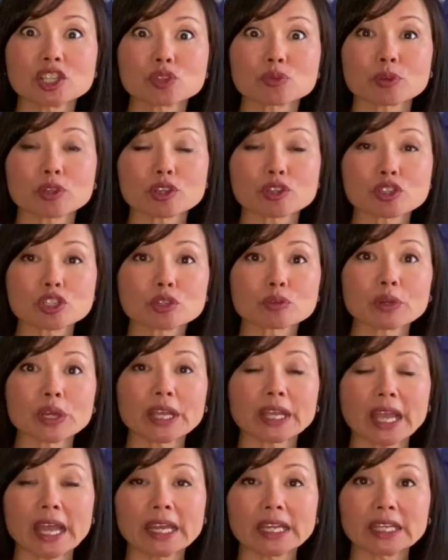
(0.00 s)
when you're
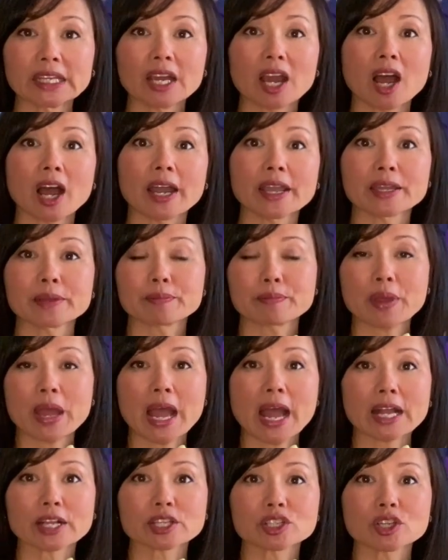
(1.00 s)
doing any high
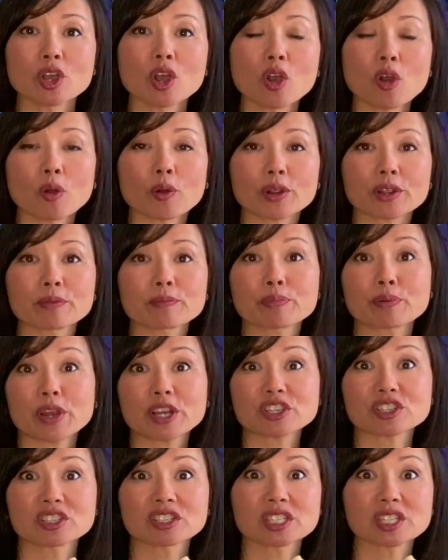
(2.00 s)
impact or
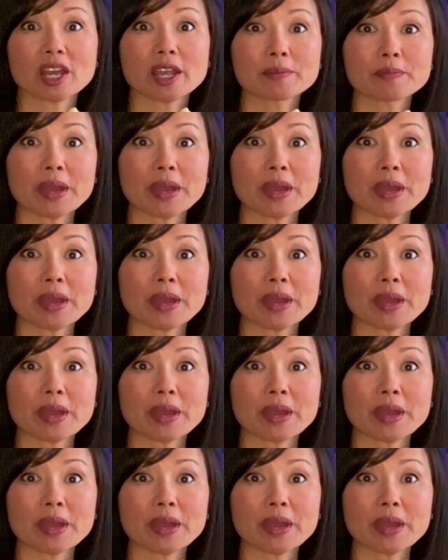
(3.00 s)
compression type